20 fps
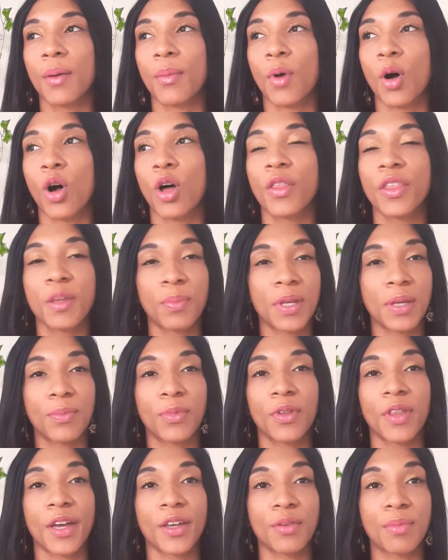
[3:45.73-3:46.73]
all the
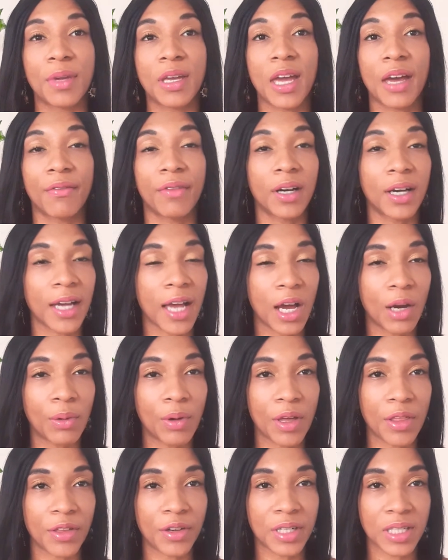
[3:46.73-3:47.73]
people that you may have hung out
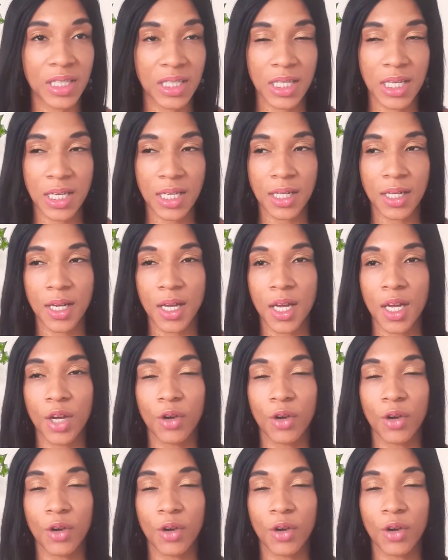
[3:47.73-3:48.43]
with or seen,